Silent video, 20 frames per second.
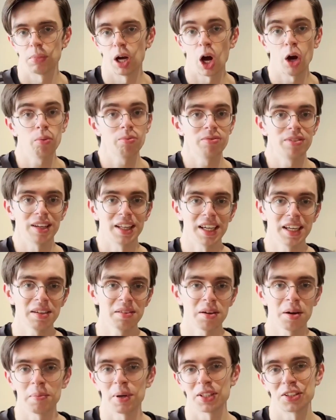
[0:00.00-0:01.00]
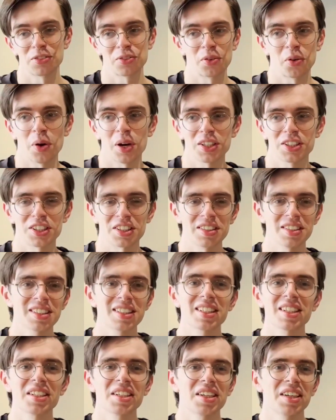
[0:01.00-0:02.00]
hopefully a bunch of
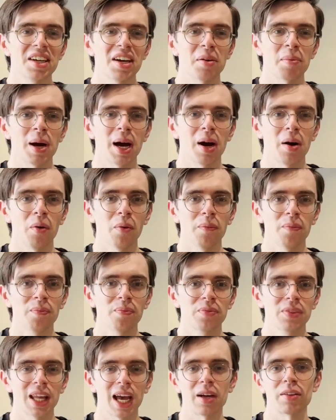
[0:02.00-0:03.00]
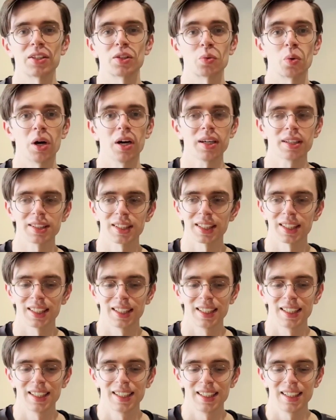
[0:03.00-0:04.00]
questions about how this works,
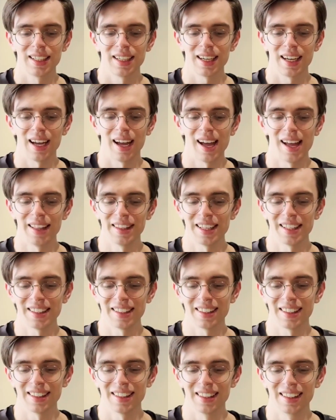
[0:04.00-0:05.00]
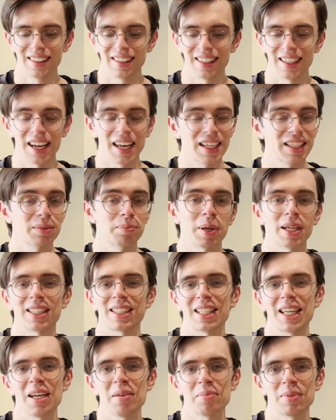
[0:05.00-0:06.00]
and then the next best
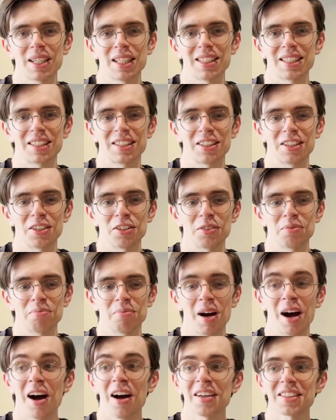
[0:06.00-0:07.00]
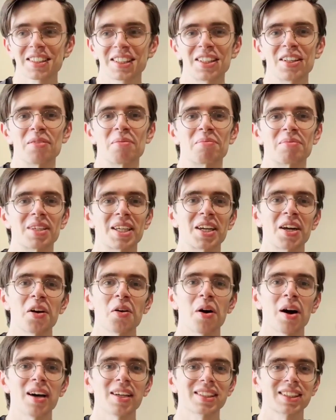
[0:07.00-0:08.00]
step is to ask them,
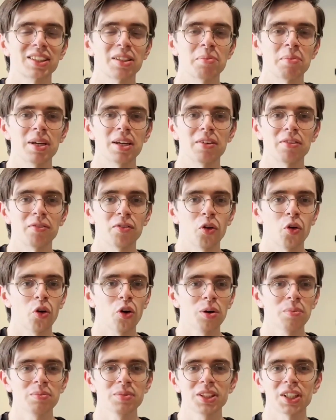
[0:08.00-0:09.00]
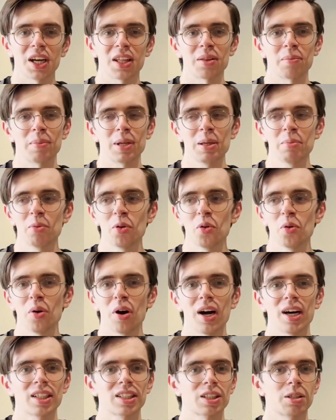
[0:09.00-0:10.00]
ask them in a forum to other people,
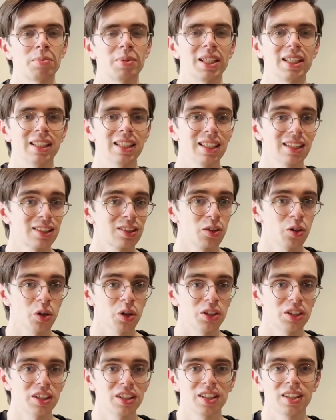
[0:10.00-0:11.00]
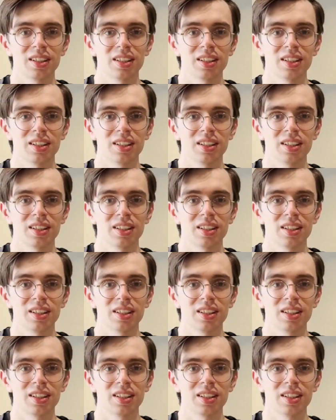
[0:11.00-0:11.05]
ask them in Discord,